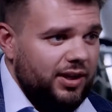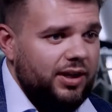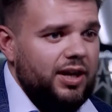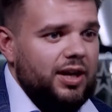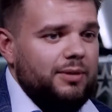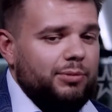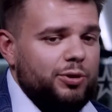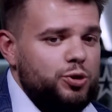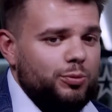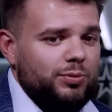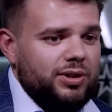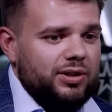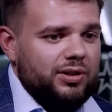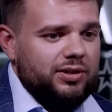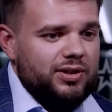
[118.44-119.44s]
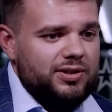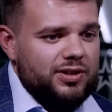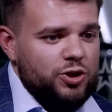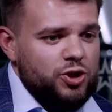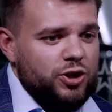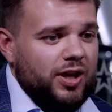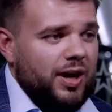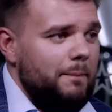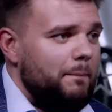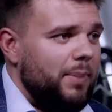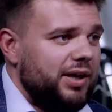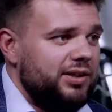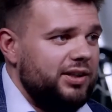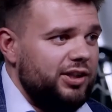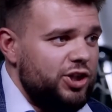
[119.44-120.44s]
And it is quite a small
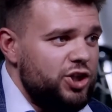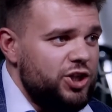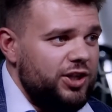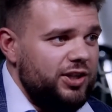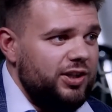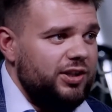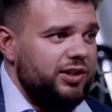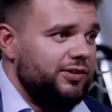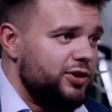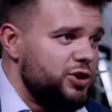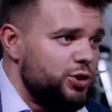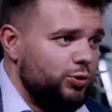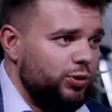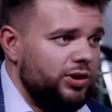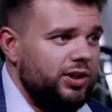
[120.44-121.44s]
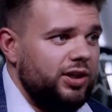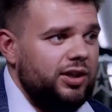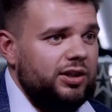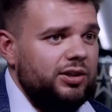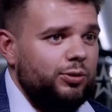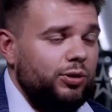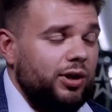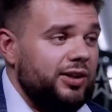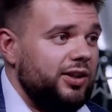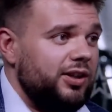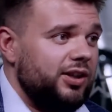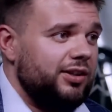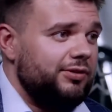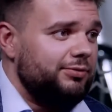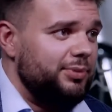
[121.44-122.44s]
size solution. It is innovative. It does
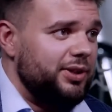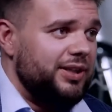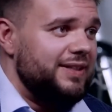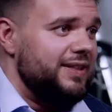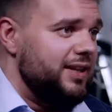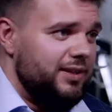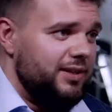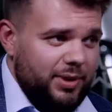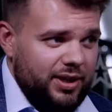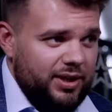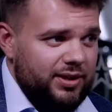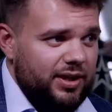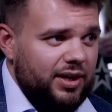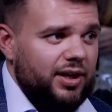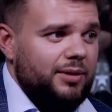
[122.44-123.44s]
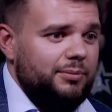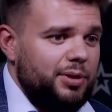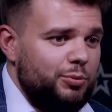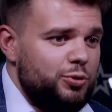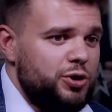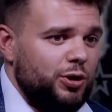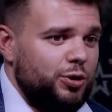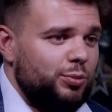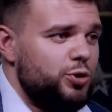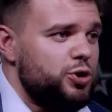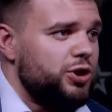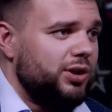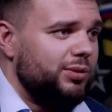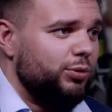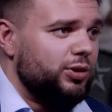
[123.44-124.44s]
not have analogs world. It
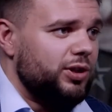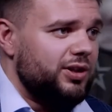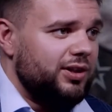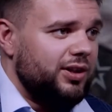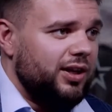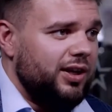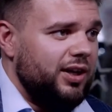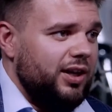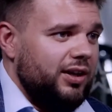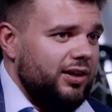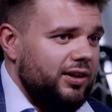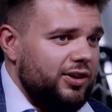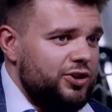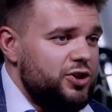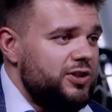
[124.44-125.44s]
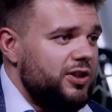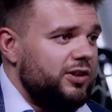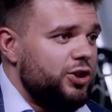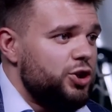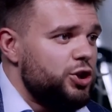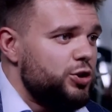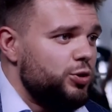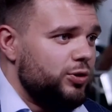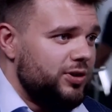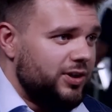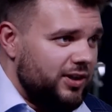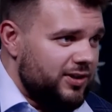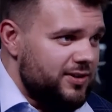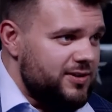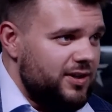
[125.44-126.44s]
can work with a frequency of 600
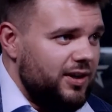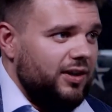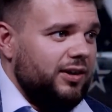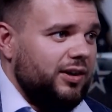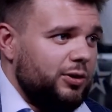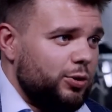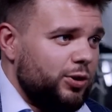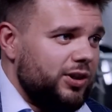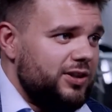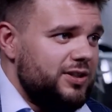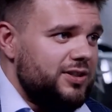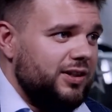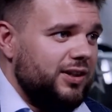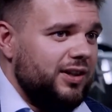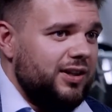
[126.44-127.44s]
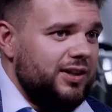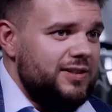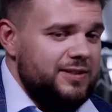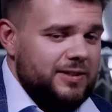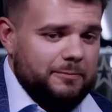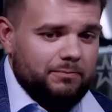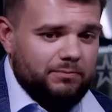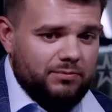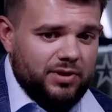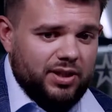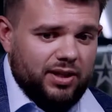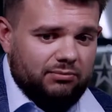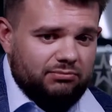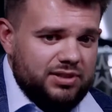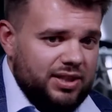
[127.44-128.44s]
Hz that are attained
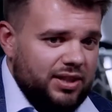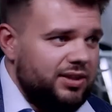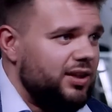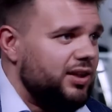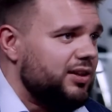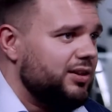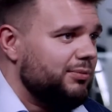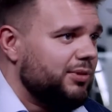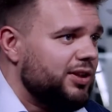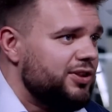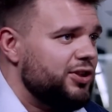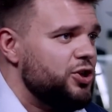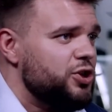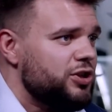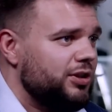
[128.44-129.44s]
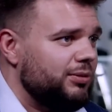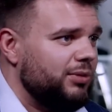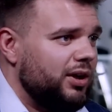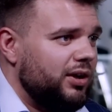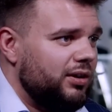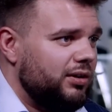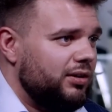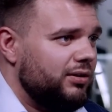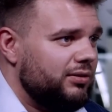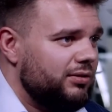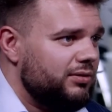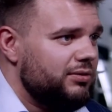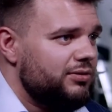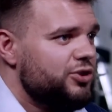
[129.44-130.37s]
using standard classical